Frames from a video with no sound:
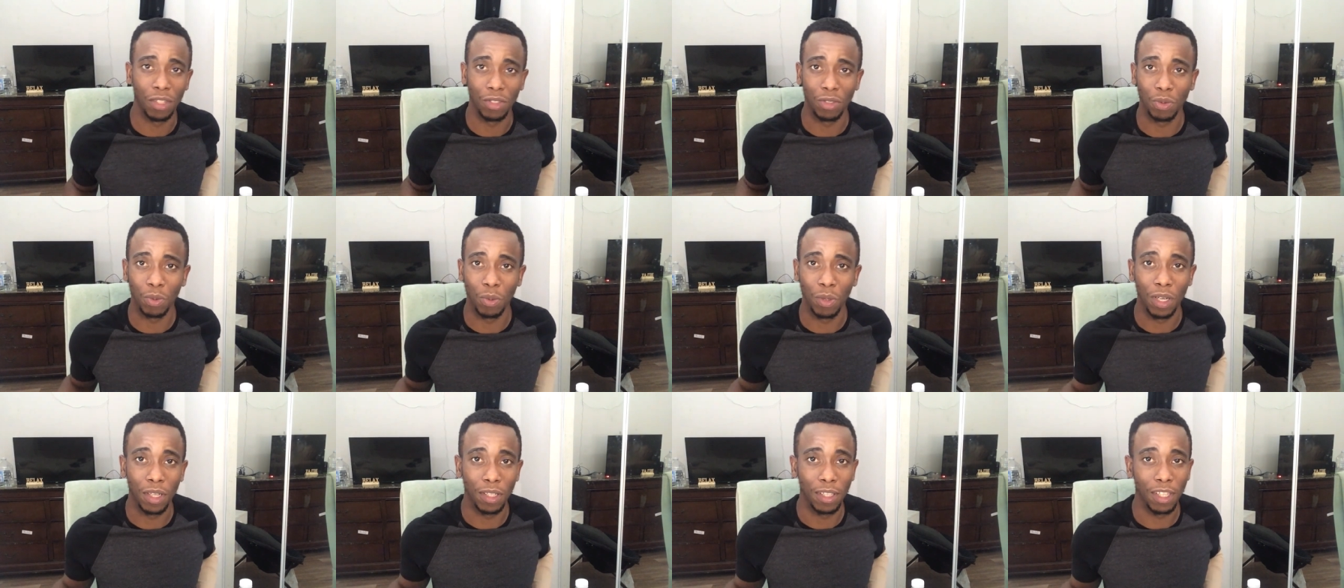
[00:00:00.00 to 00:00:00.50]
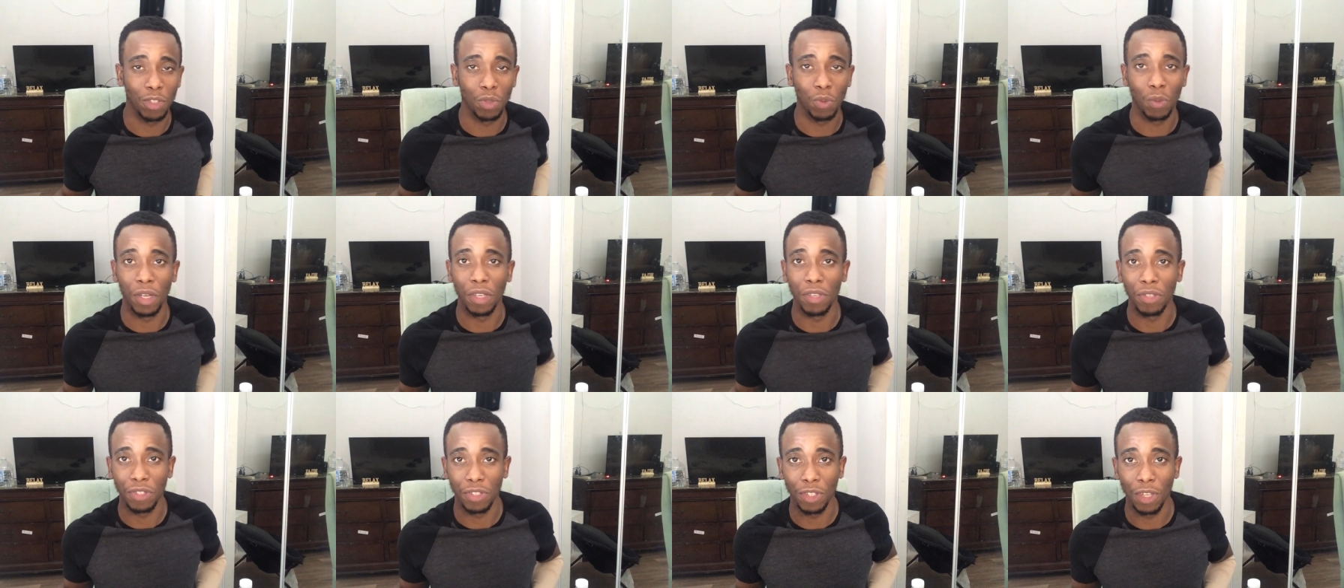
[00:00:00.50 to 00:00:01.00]
as well that's why
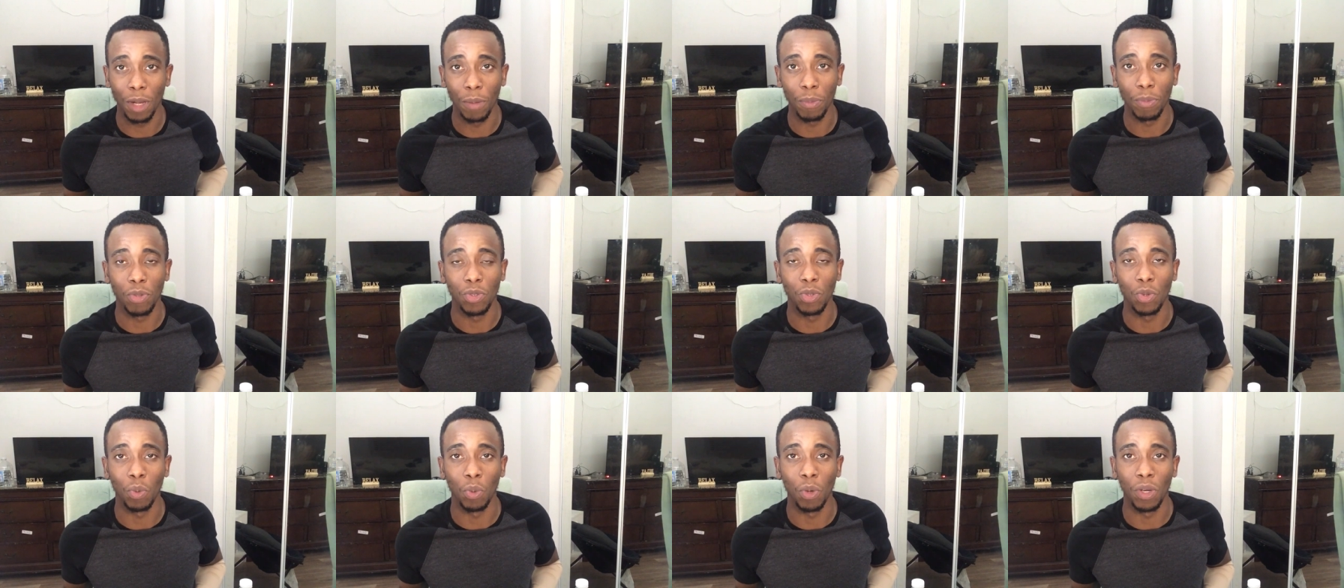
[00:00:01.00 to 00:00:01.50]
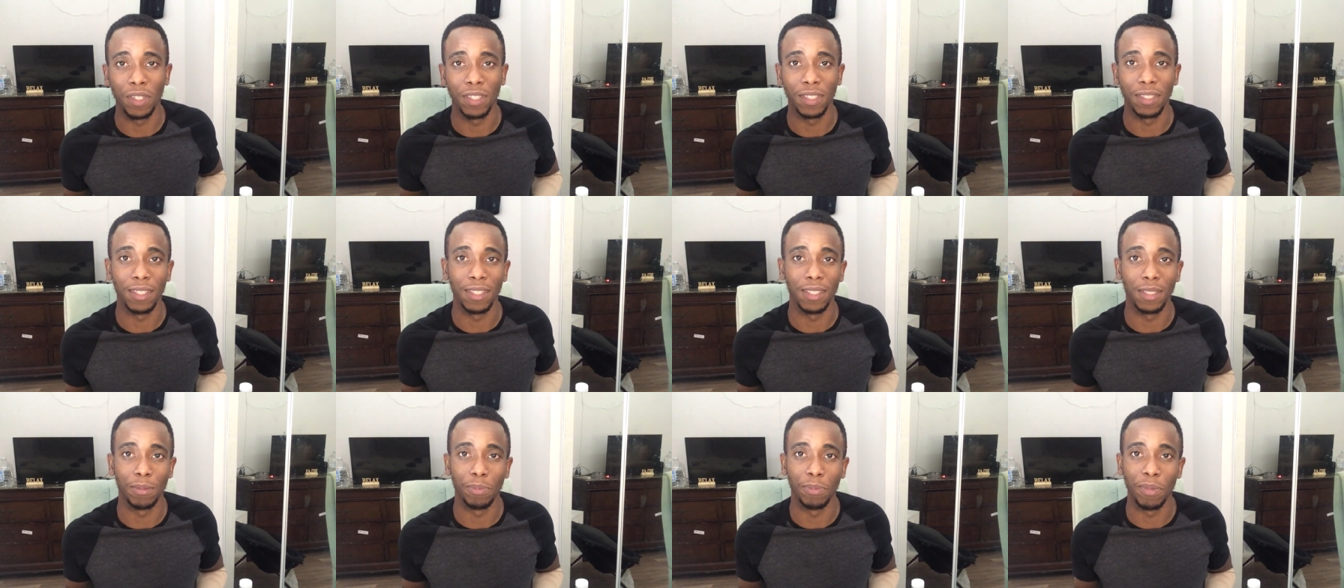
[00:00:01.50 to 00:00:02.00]
you stopped to watch
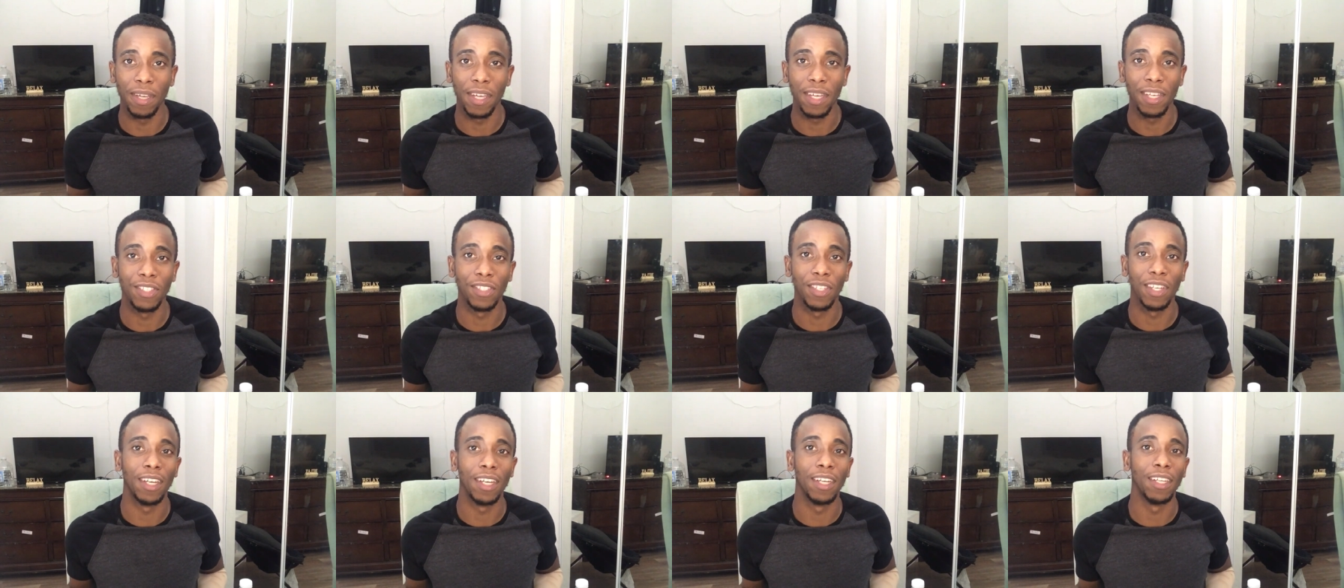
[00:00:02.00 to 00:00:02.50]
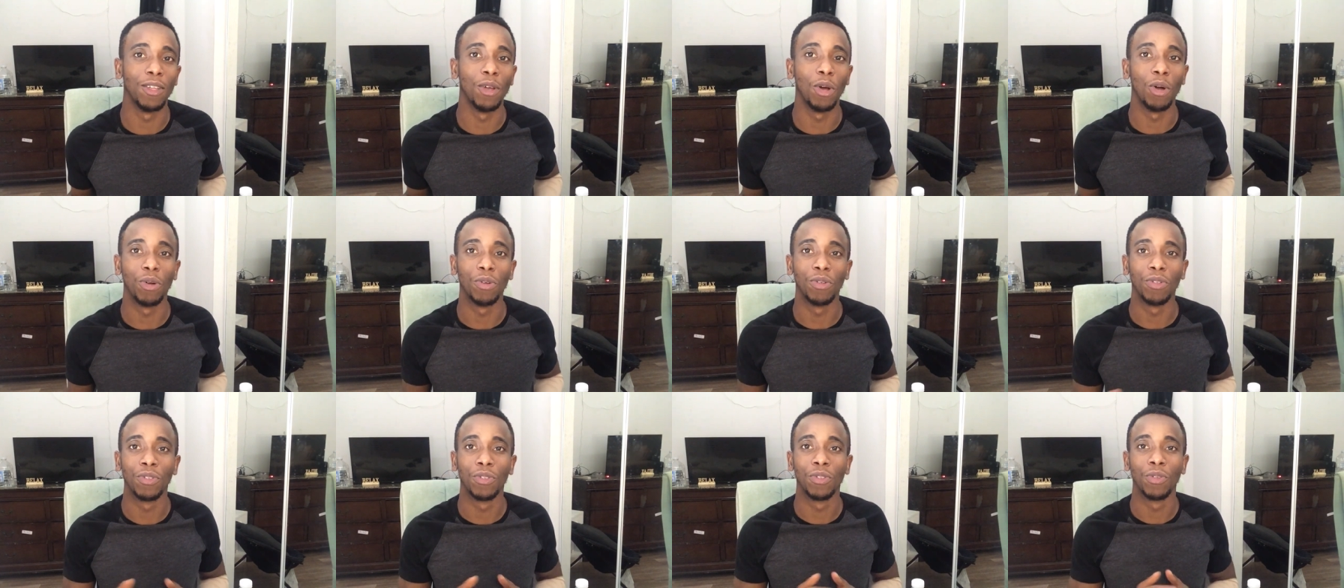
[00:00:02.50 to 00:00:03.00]
this page and
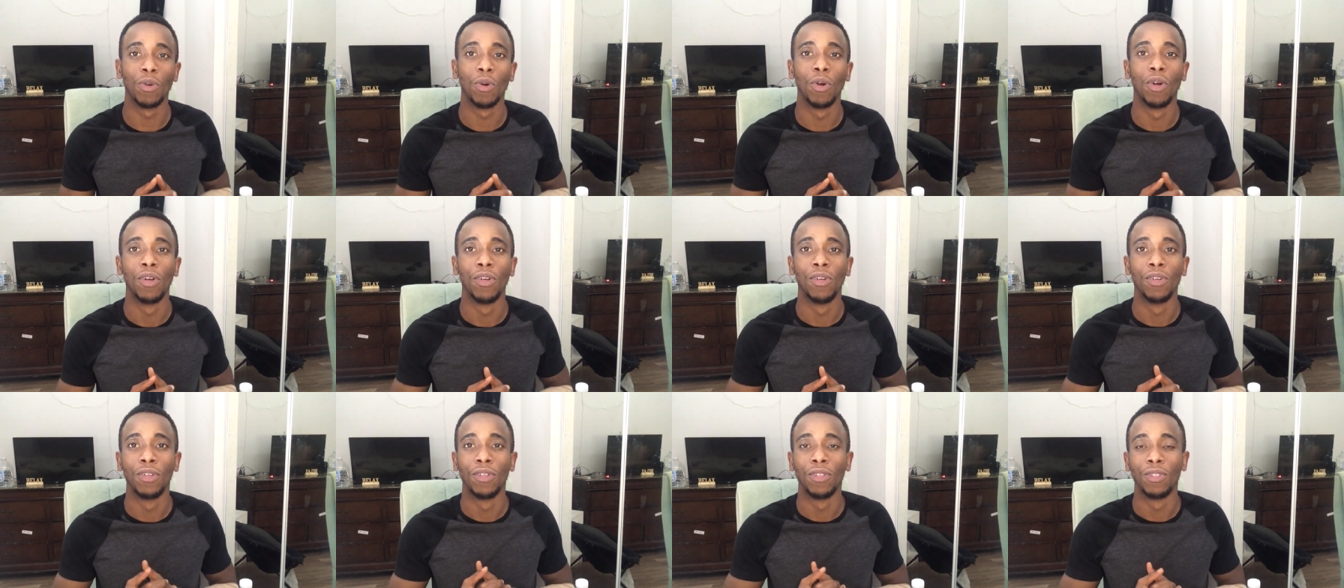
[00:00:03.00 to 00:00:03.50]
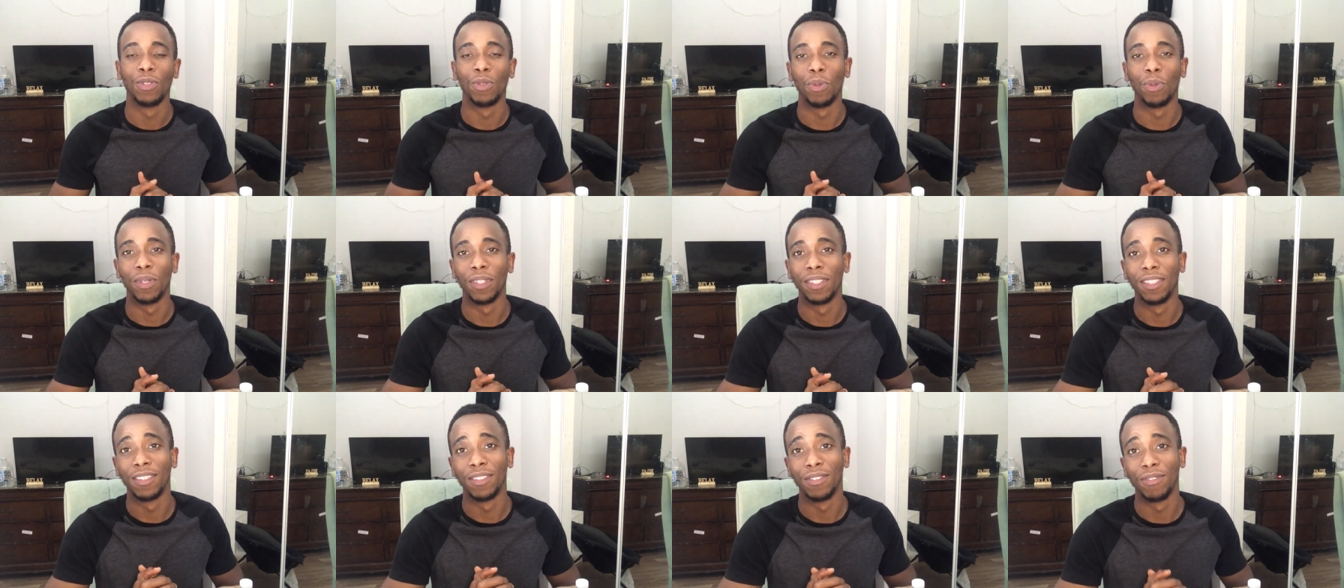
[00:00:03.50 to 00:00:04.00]
uh, to
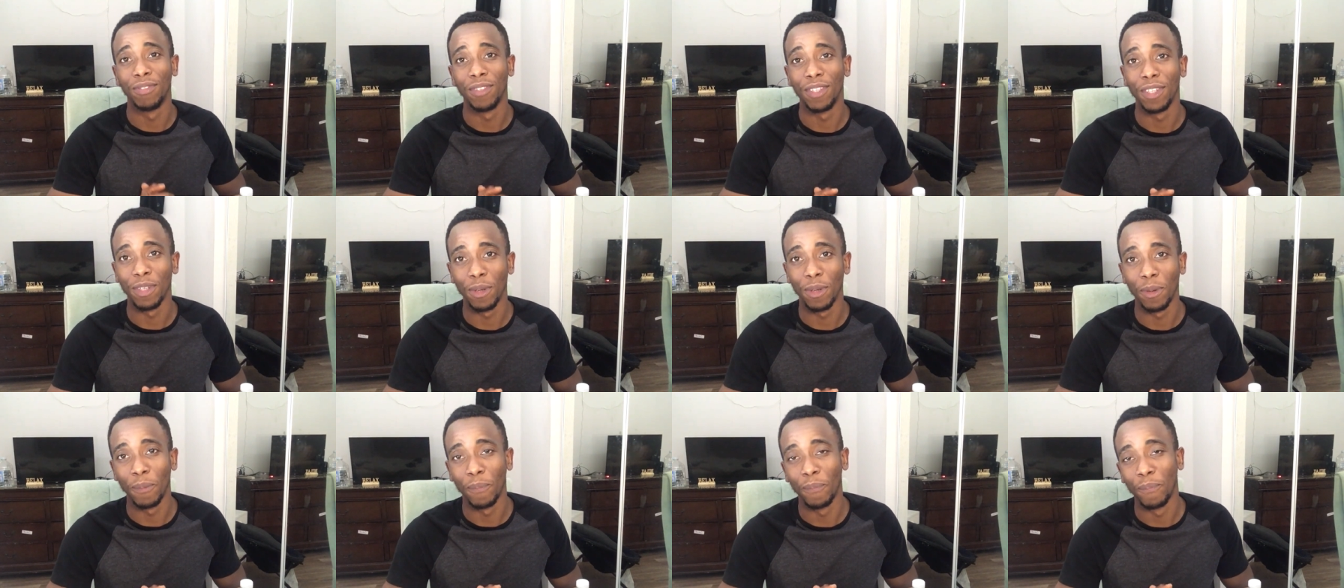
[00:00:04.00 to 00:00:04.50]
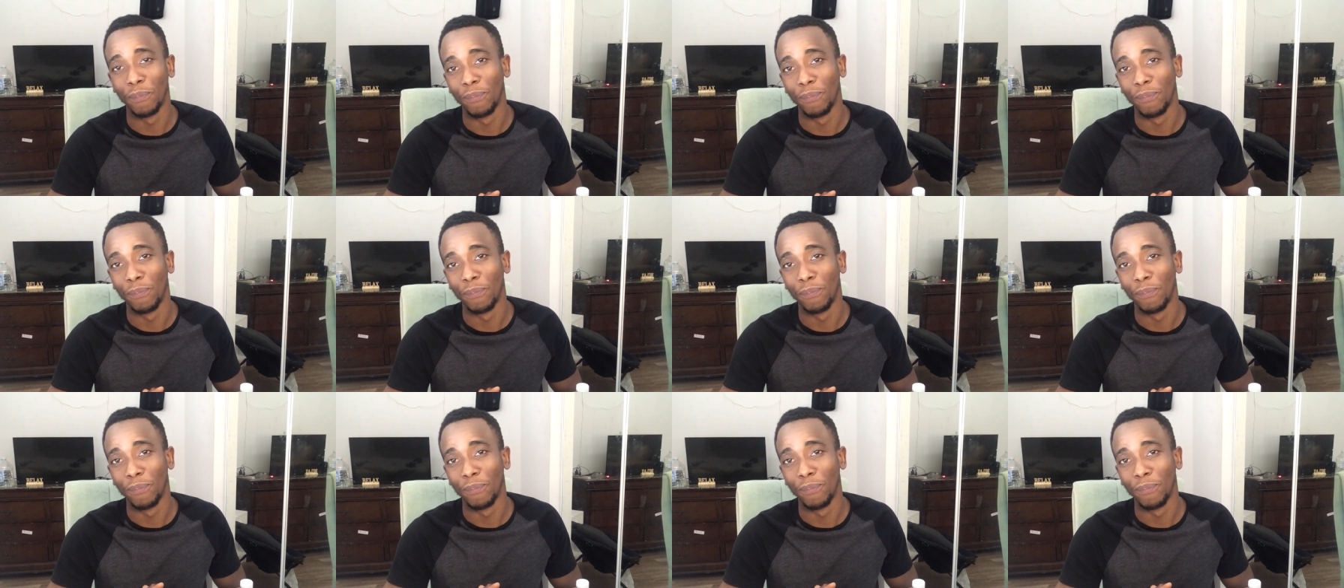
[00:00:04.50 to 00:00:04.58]
watch this video